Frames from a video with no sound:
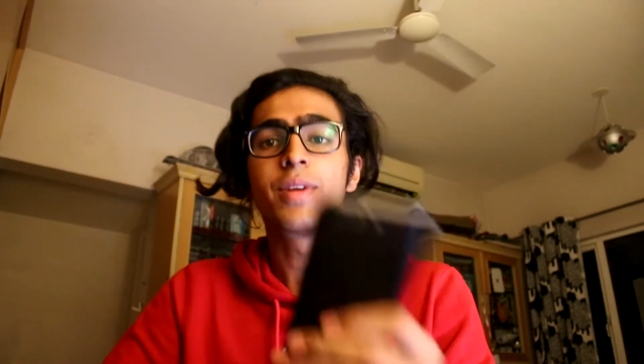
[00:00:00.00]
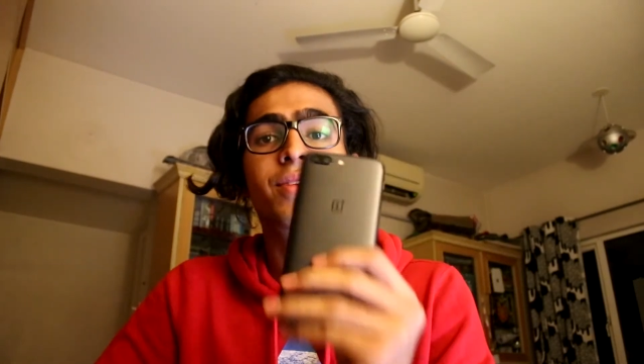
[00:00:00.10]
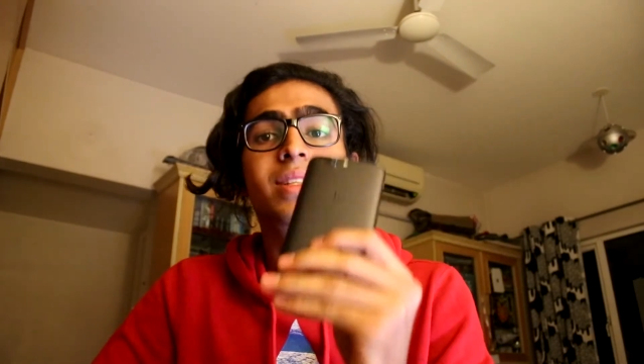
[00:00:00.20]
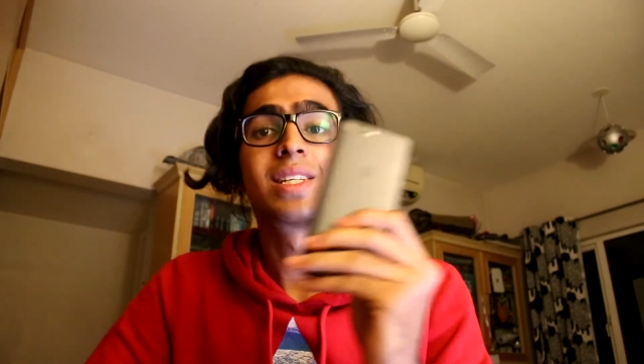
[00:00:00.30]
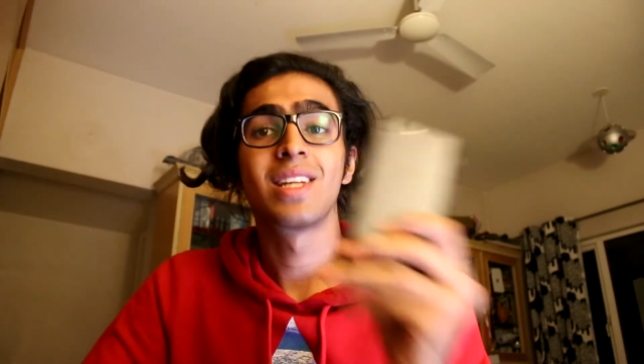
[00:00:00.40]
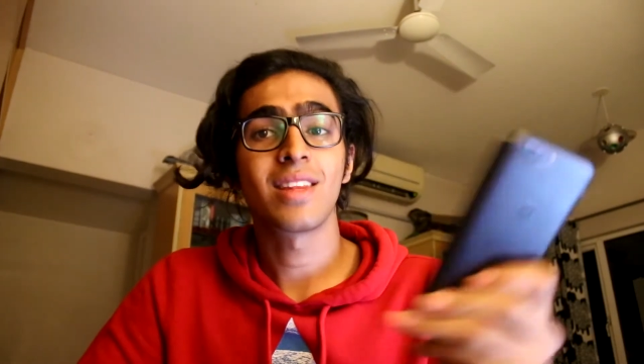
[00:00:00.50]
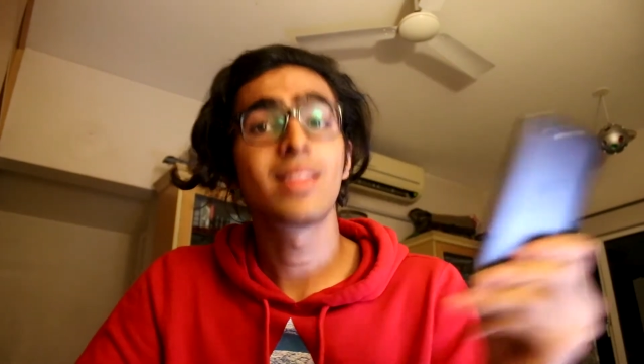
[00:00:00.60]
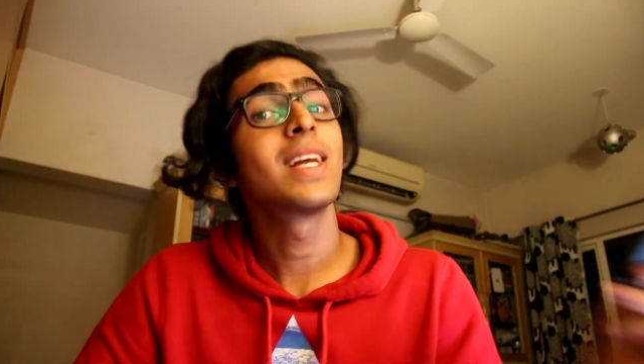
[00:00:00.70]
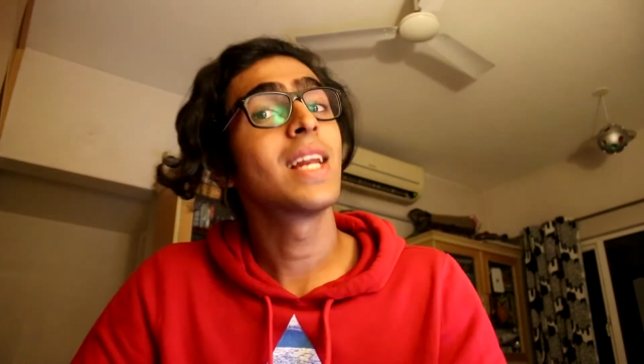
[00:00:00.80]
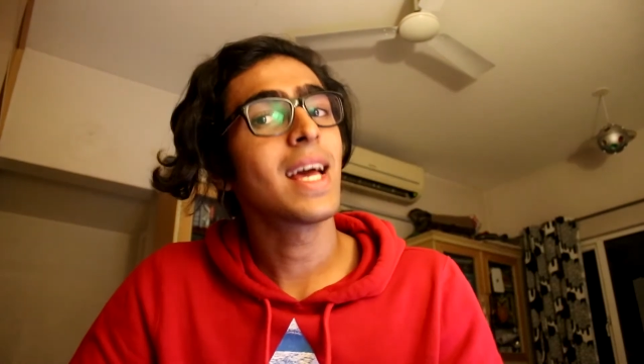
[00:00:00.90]
It feels
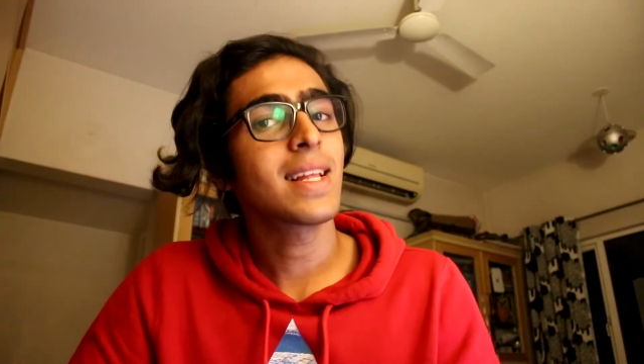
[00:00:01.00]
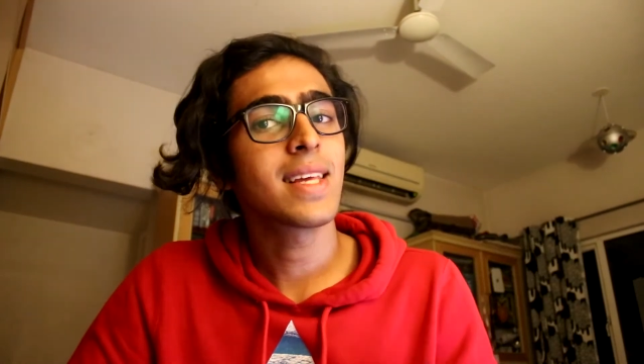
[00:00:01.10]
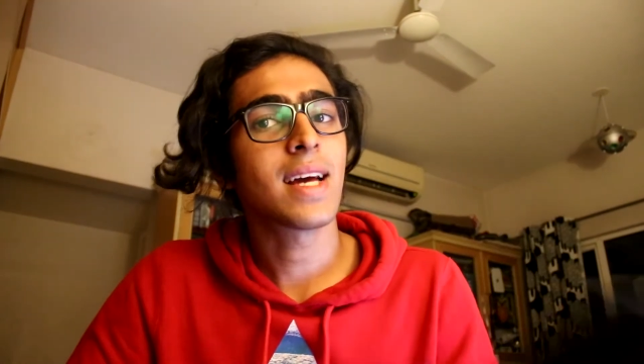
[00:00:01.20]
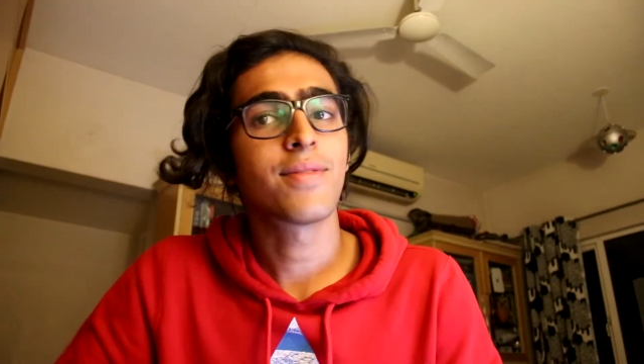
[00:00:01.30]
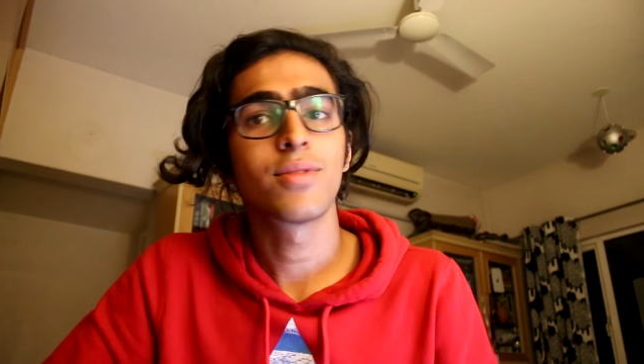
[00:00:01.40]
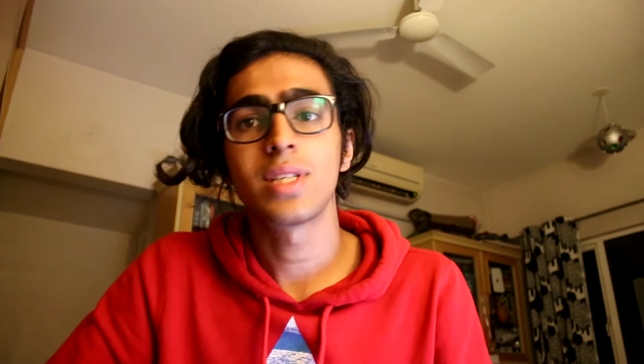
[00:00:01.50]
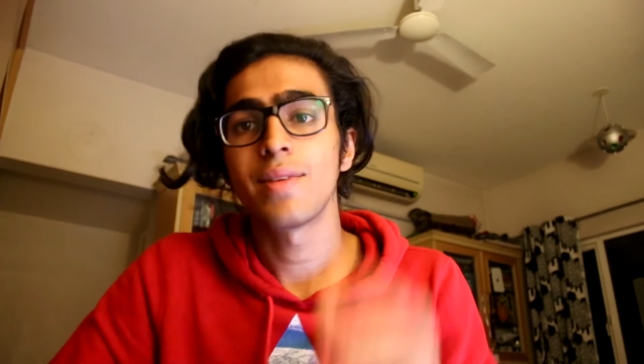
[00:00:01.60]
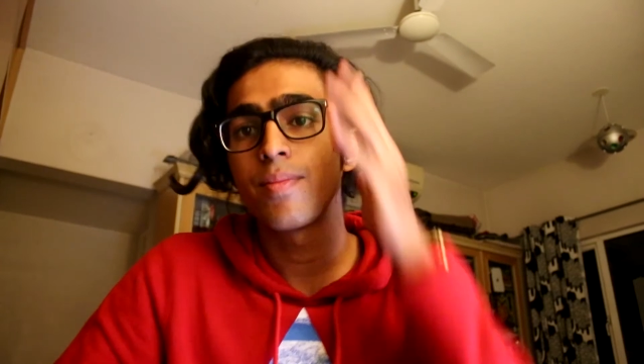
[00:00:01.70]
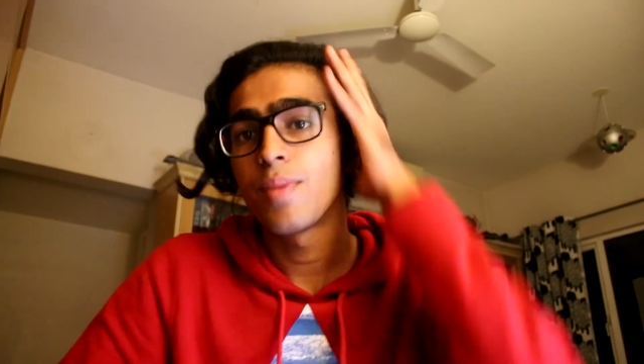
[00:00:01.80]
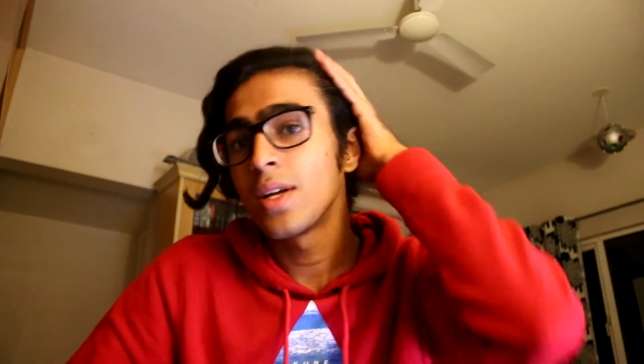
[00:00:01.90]
nothing like the iPhone
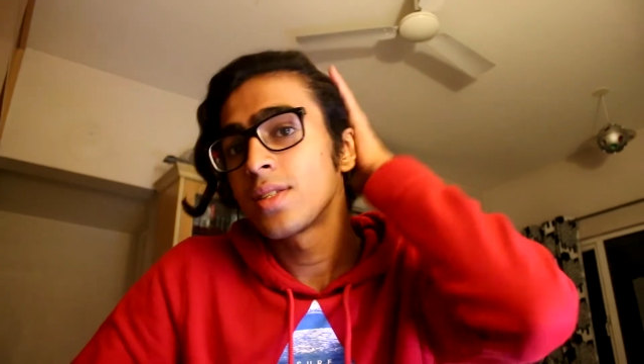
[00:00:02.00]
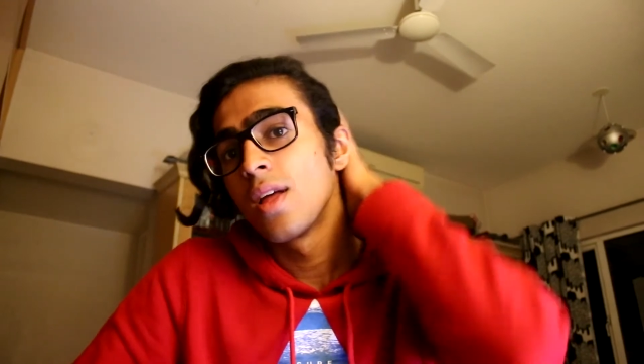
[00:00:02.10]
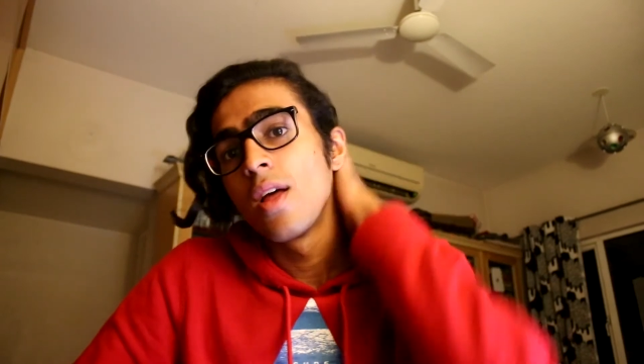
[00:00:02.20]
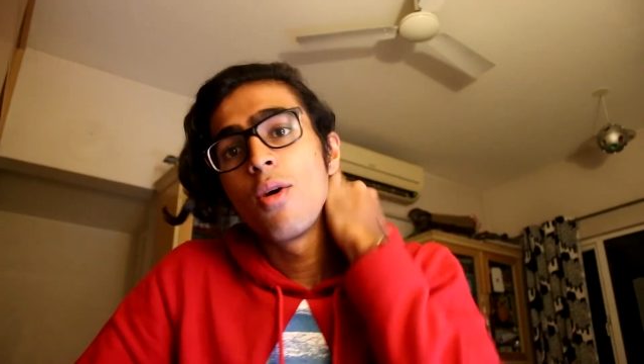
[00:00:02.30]
7 Plus,